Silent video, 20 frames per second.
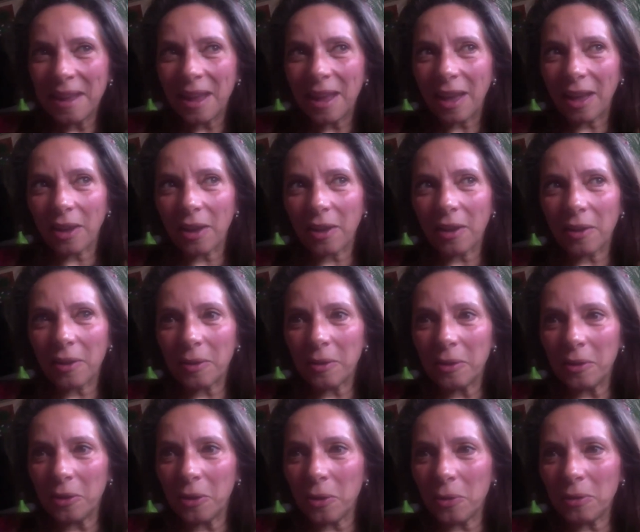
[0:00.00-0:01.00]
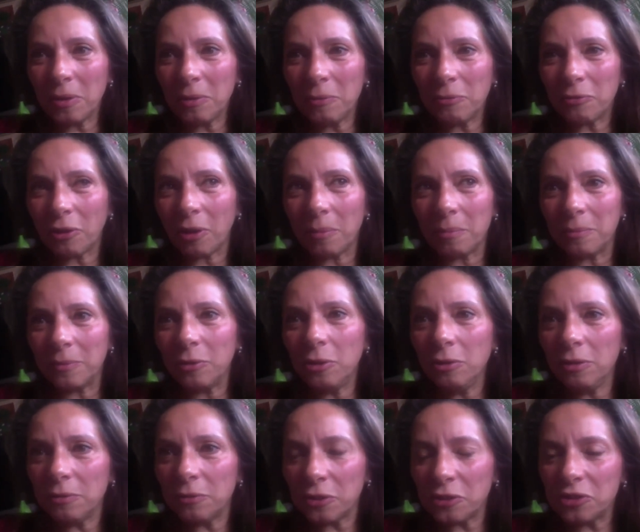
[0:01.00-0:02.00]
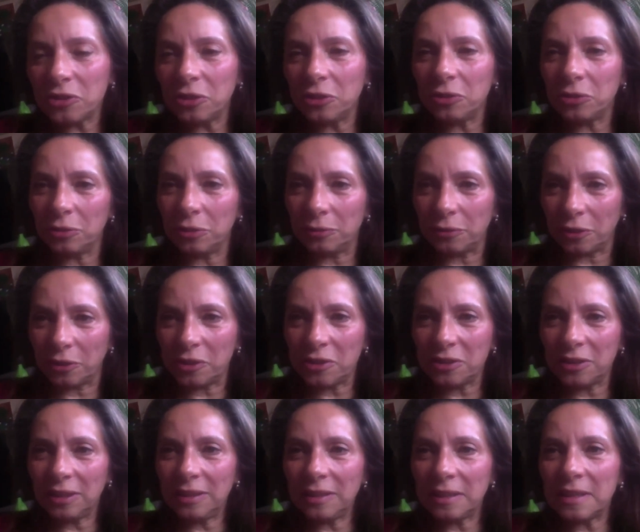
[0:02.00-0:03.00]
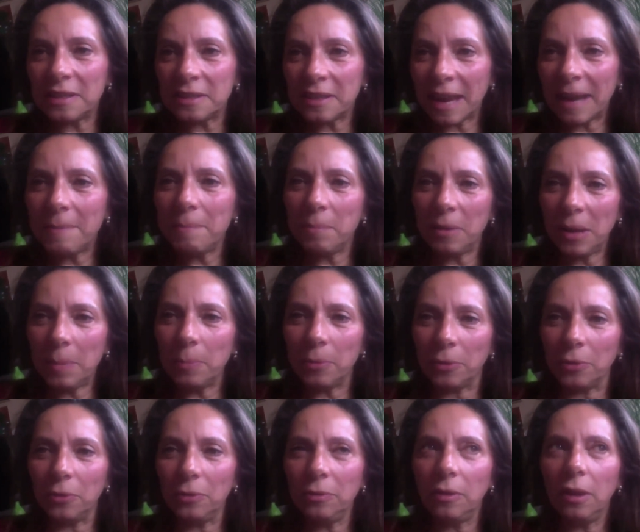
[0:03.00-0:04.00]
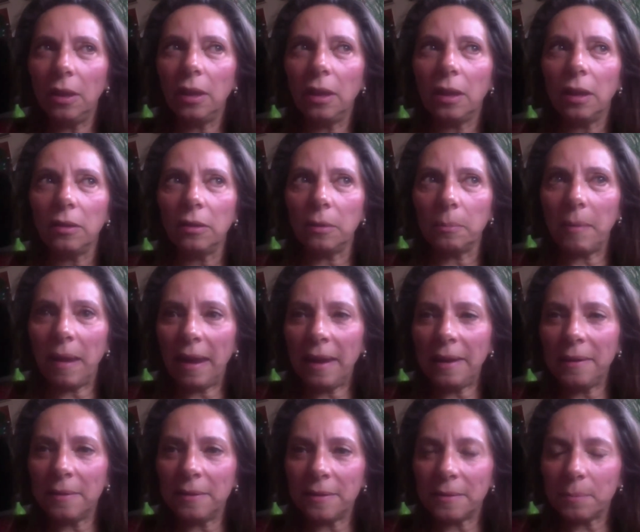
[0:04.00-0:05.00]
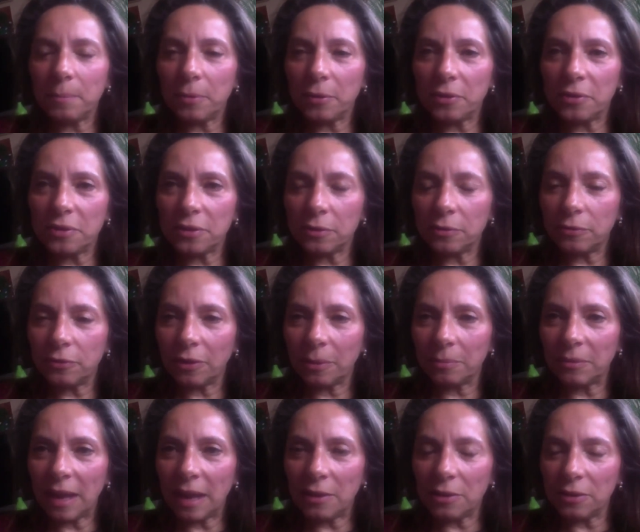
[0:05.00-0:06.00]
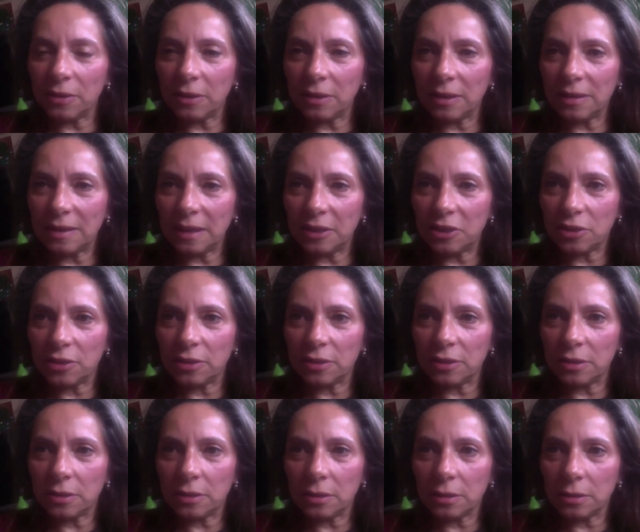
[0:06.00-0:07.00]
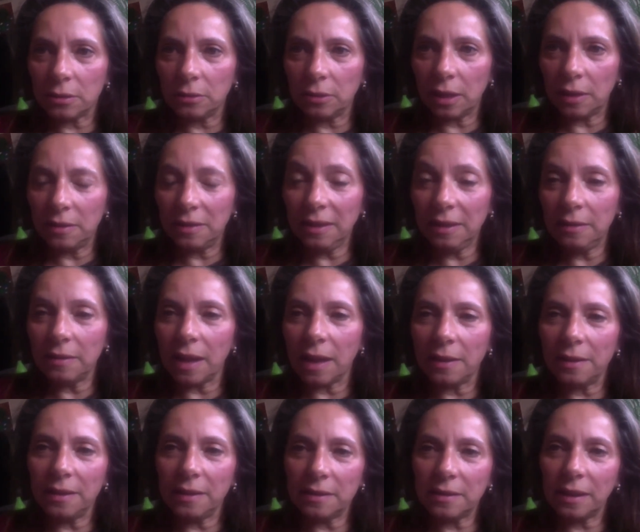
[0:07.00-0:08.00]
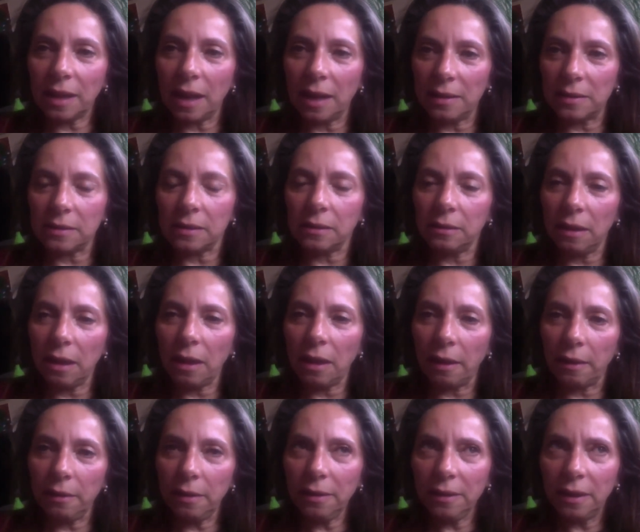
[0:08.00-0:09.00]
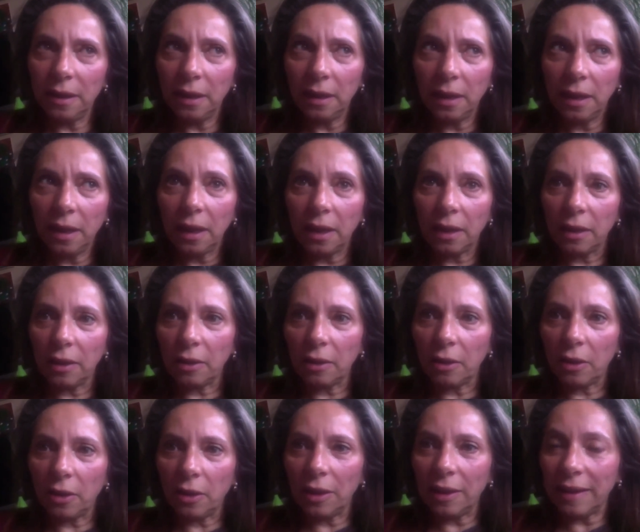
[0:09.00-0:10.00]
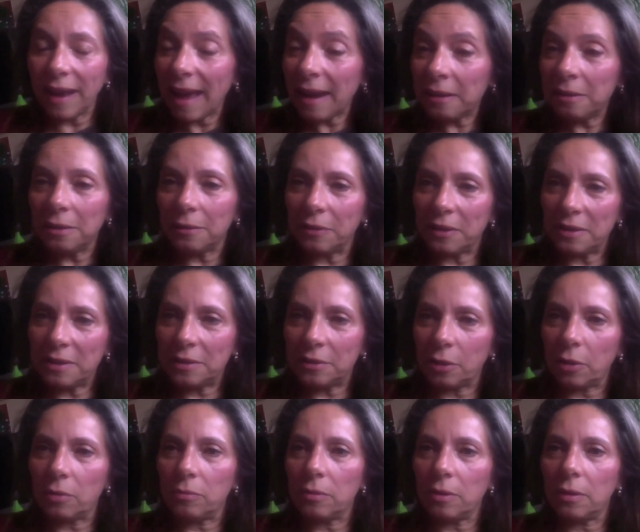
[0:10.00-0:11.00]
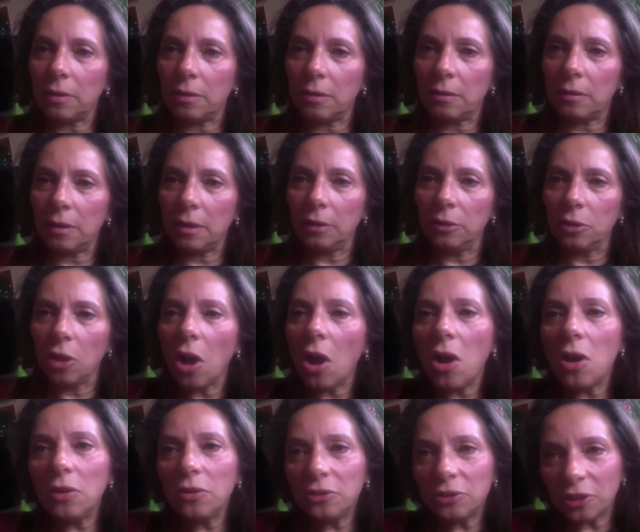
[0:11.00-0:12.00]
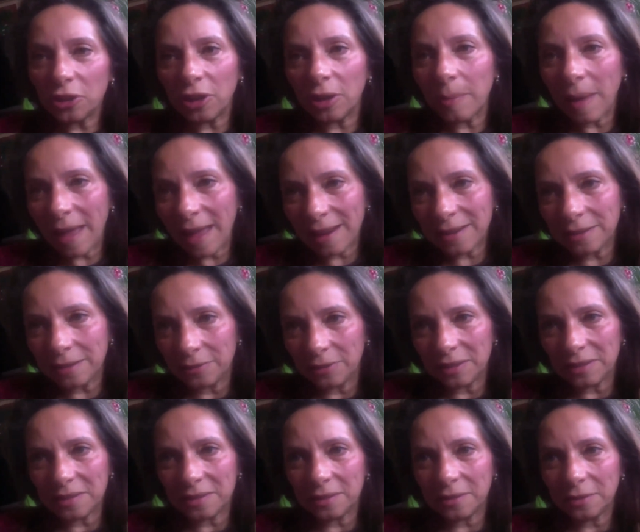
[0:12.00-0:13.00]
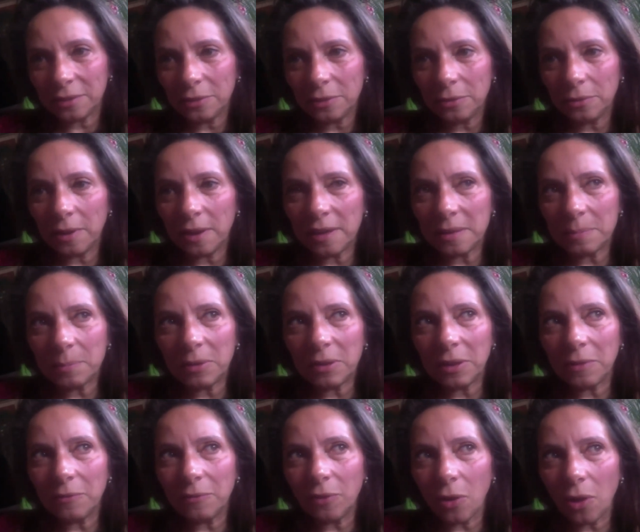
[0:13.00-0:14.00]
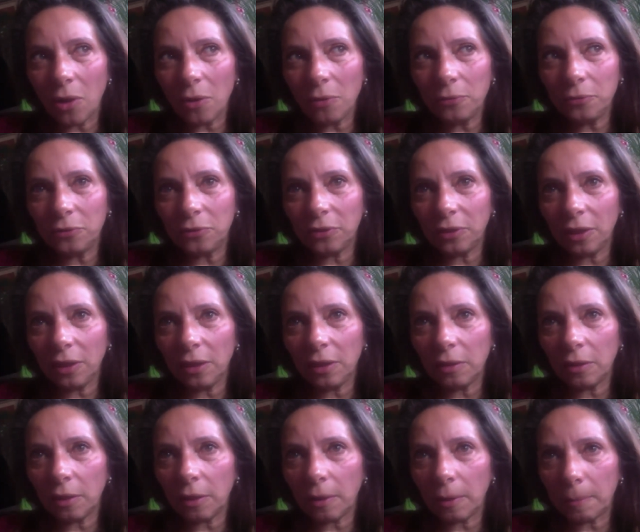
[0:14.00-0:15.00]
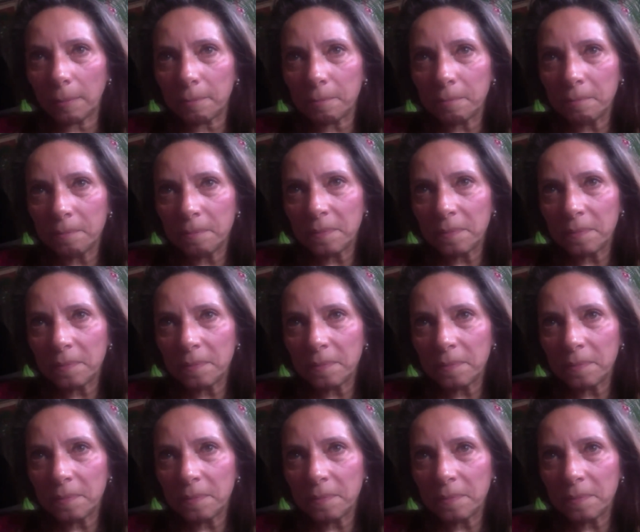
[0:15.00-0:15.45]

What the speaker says: going from university to university. The same people, the main person from that organization that did that is Kaiser Klein, an activist, a long-term activist who has been involved in a